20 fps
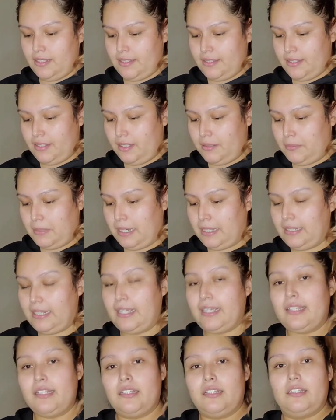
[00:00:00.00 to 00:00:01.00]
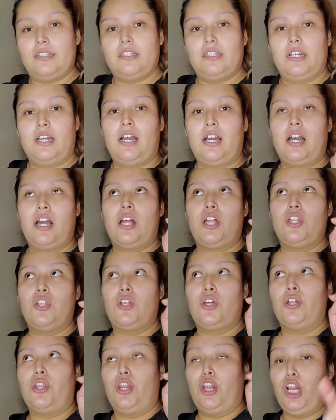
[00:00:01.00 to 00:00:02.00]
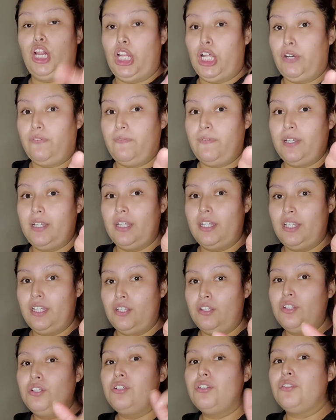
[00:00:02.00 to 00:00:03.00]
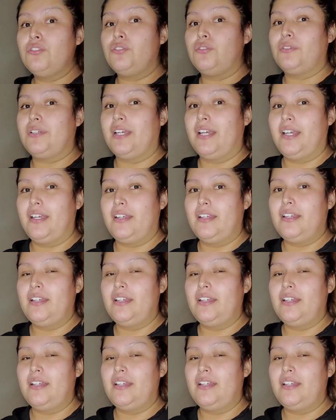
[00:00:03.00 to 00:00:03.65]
some, I like, love to get.